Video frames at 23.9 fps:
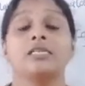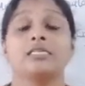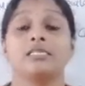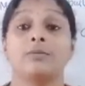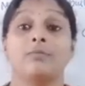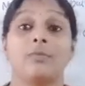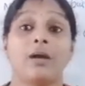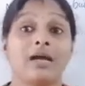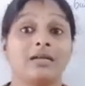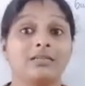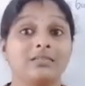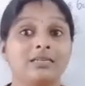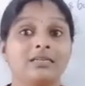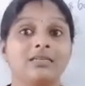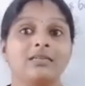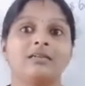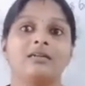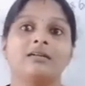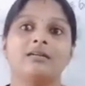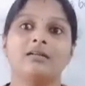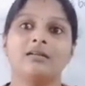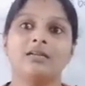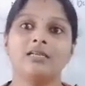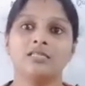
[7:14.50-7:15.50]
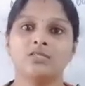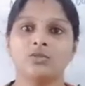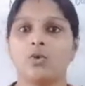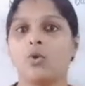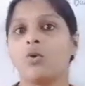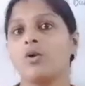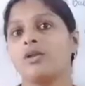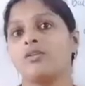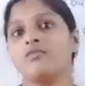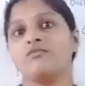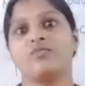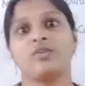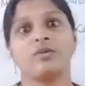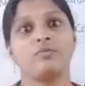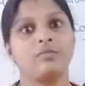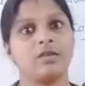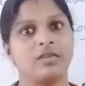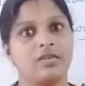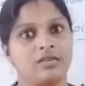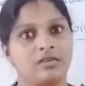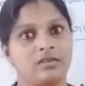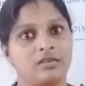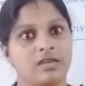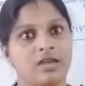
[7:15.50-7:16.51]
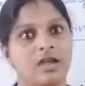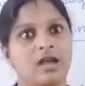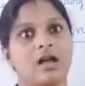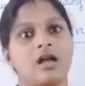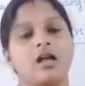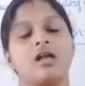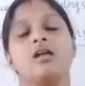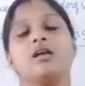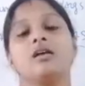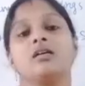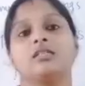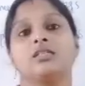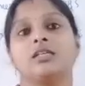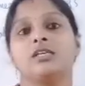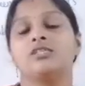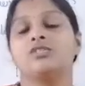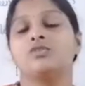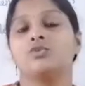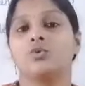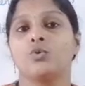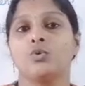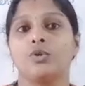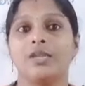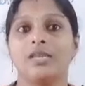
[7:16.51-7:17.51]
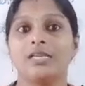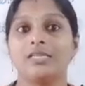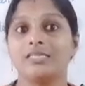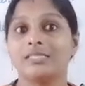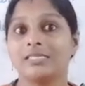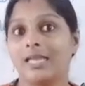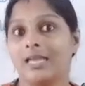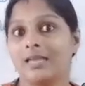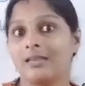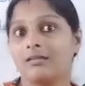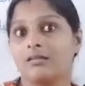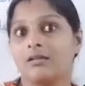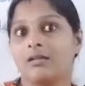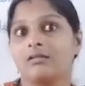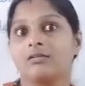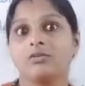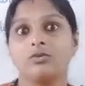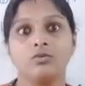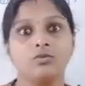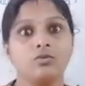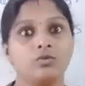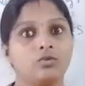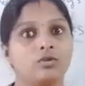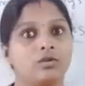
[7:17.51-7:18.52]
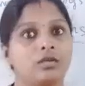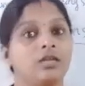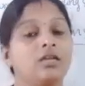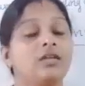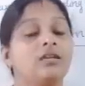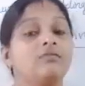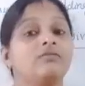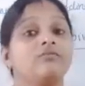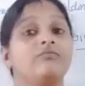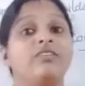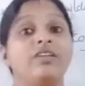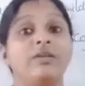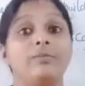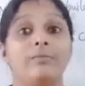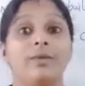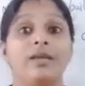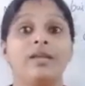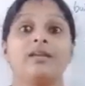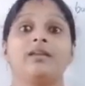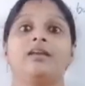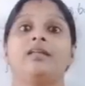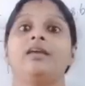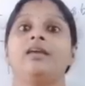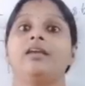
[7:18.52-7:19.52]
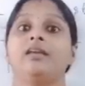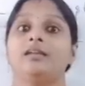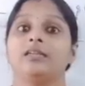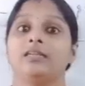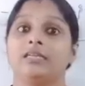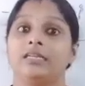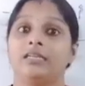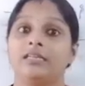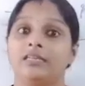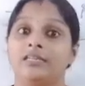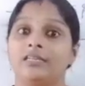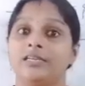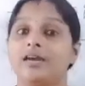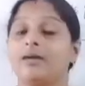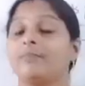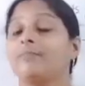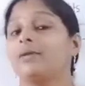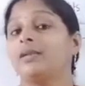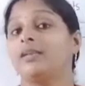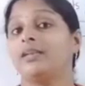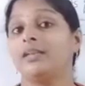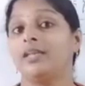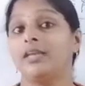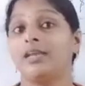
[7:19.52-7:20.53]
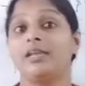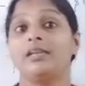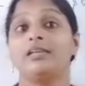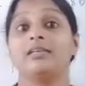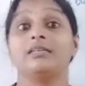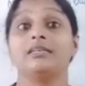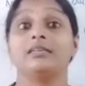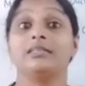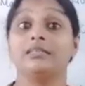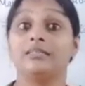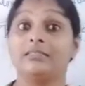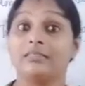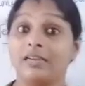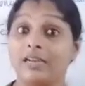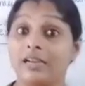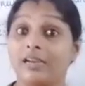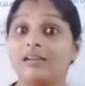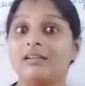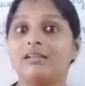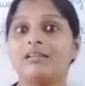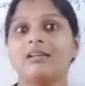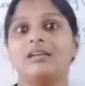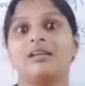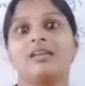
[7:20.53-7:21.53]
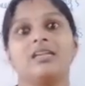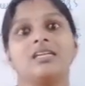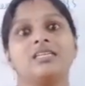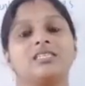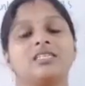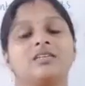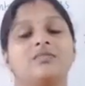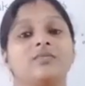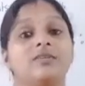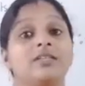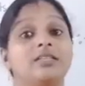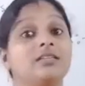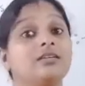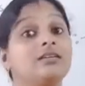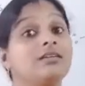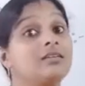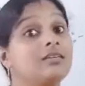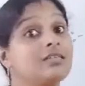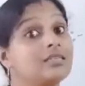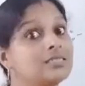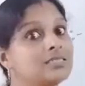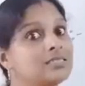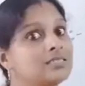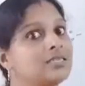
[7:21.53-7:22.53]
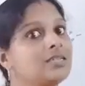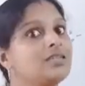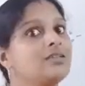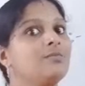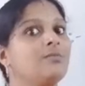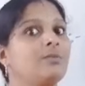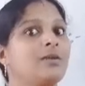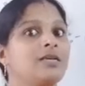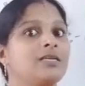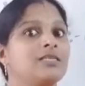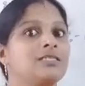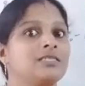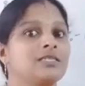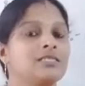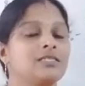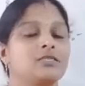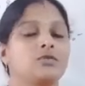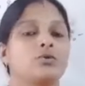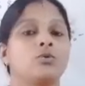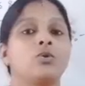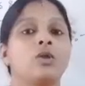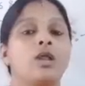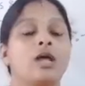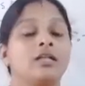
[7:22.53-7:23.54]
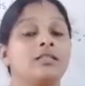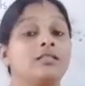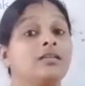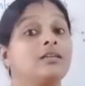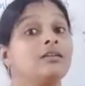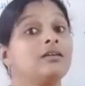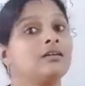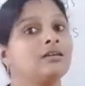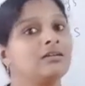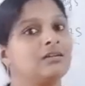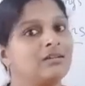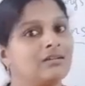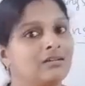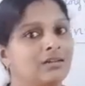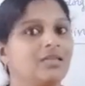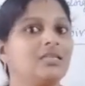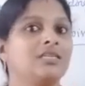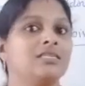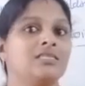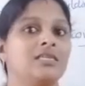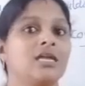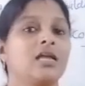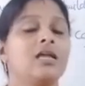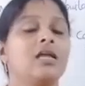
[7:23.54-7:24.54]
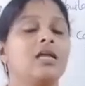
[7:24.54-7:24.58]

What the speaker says: some other country's coin from India. The historians can conclude India maintained trade relation with the distant places or other countries.